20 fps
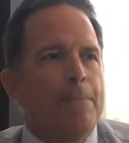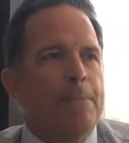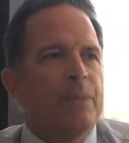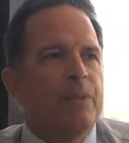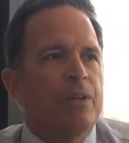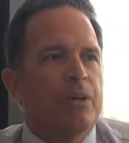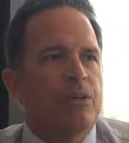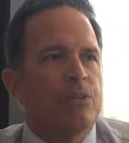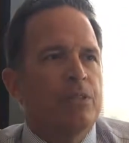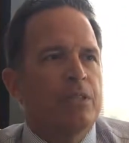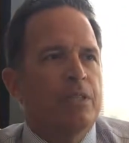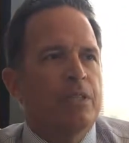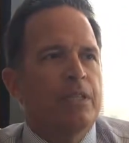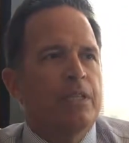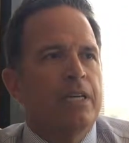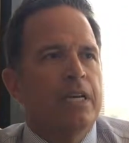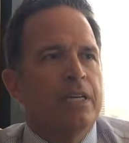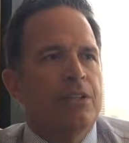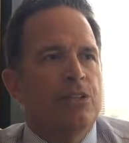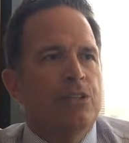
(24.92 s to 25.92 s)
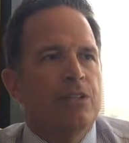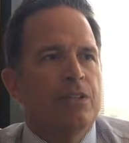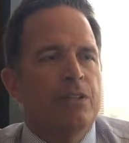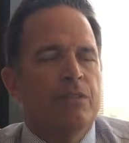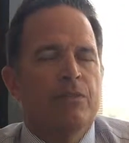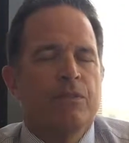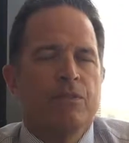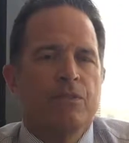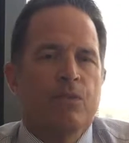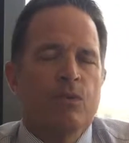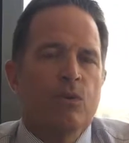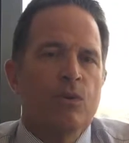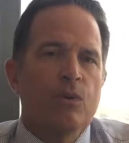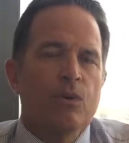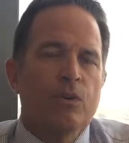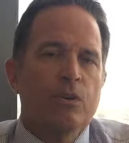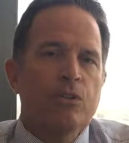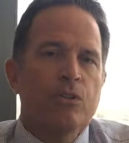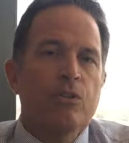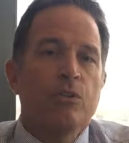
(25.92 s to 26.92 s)
there's a deduction
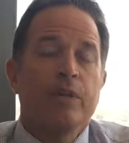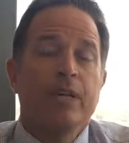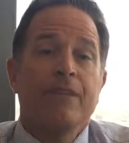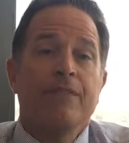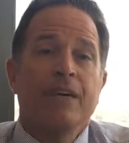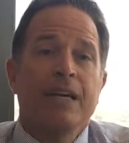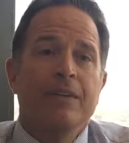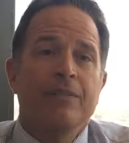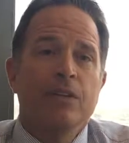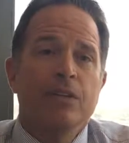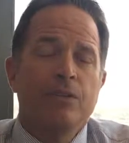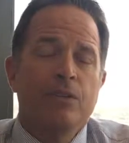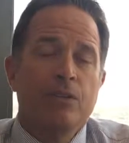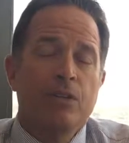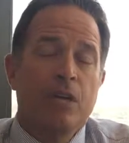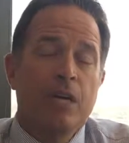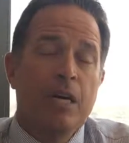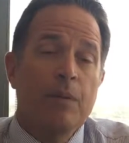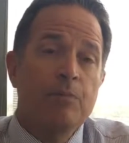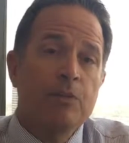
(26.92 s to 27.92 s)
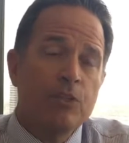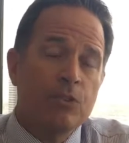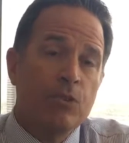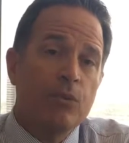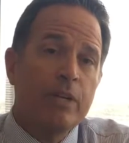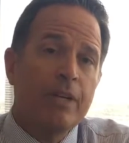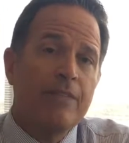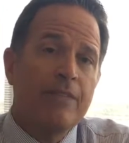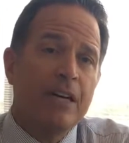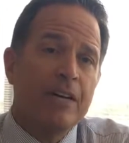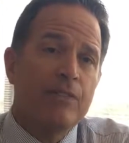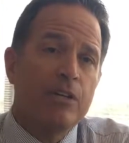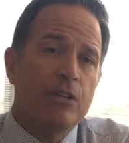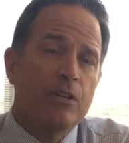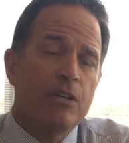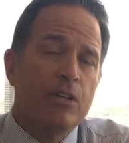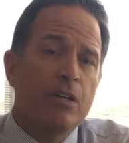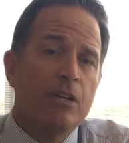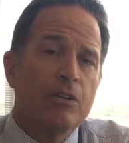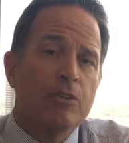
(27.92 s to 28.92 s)
for up to
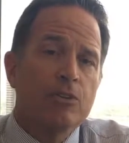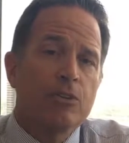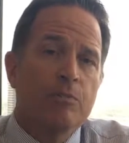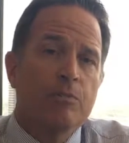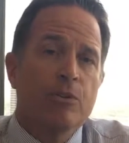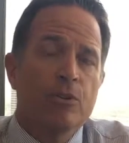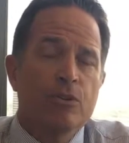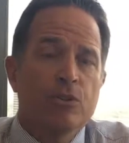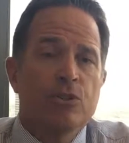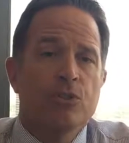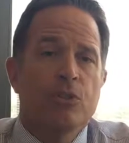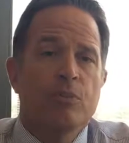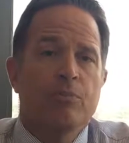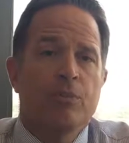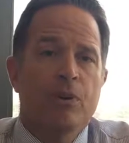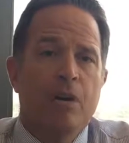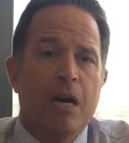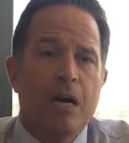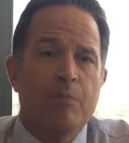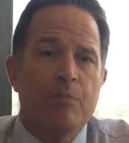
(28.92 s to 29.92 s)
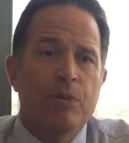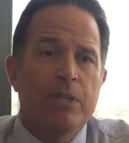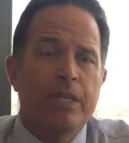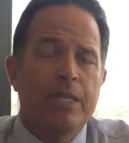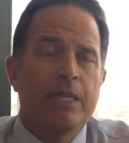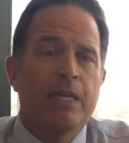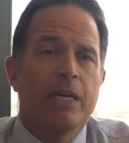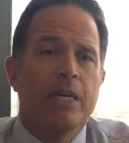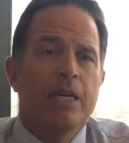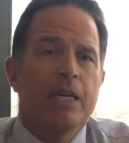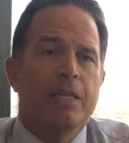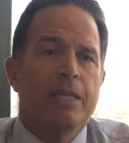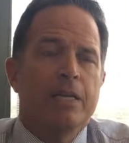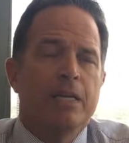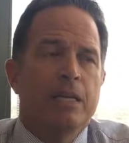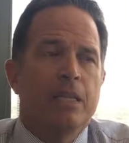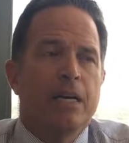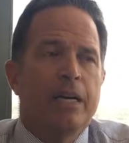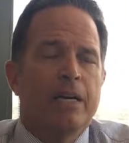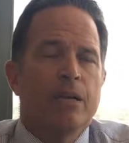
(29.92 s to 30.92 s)
$2,500 of personal property
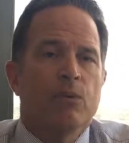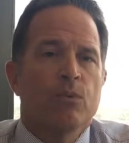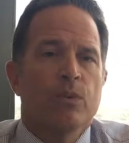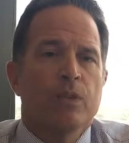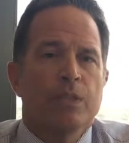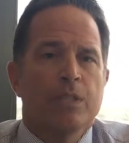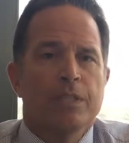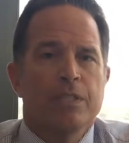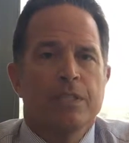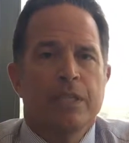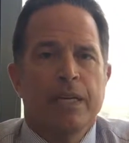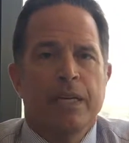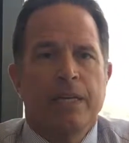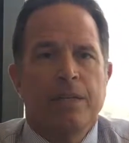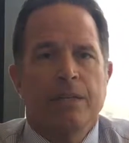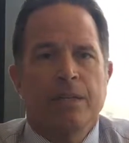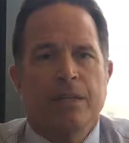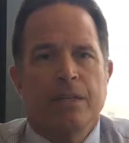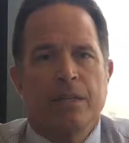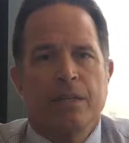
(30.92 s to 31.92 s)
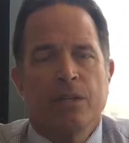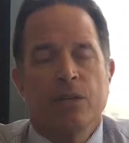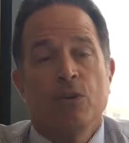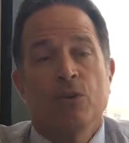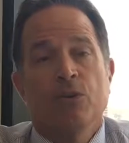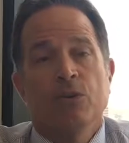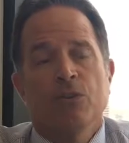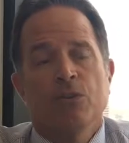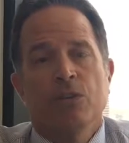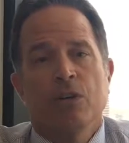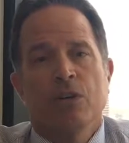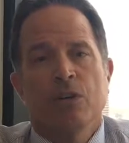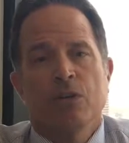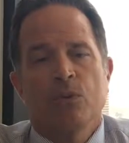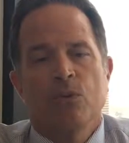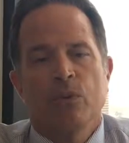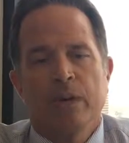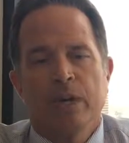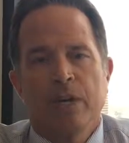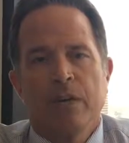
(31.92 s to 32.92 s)
that a lot of real estate owners aren't
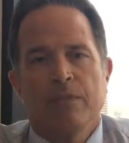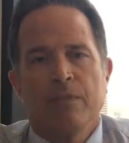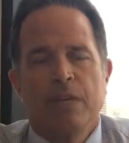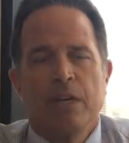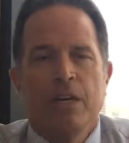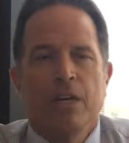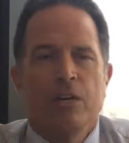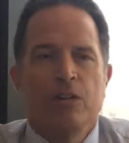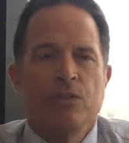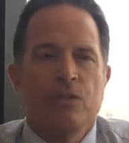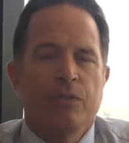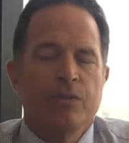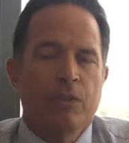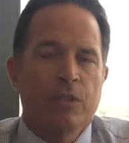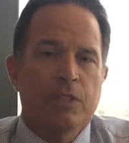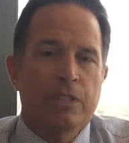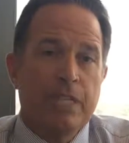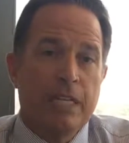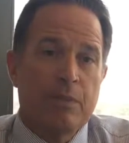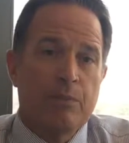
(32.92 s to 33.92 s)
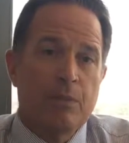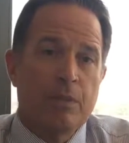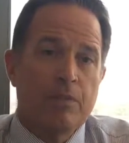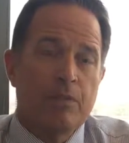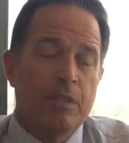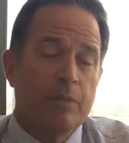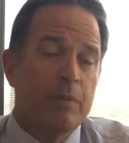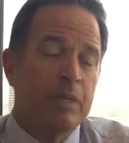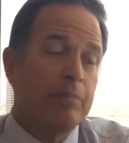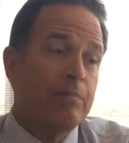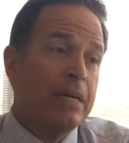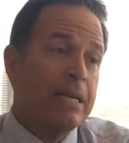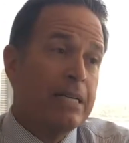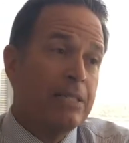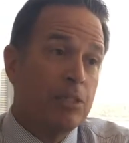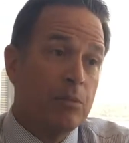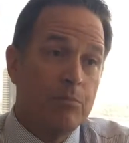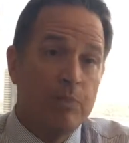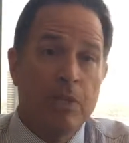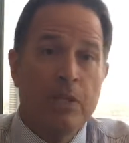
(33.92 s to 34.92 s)
aware of. So for example, if somebody
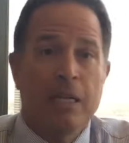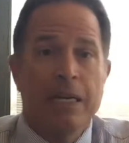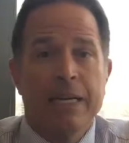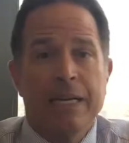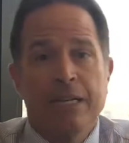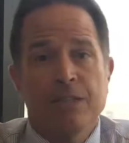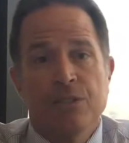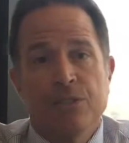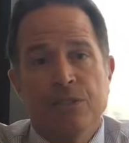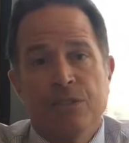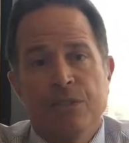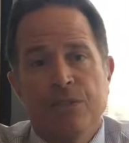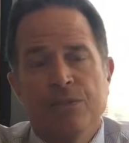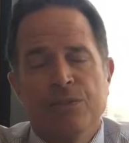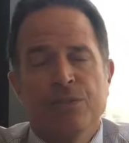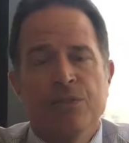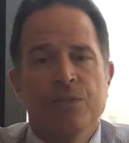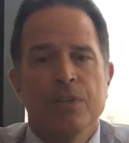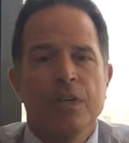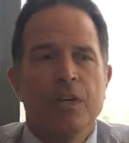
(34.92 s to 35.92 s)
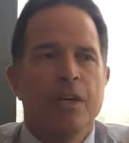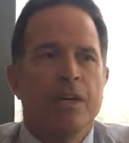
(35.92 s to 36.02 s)
buys appliances,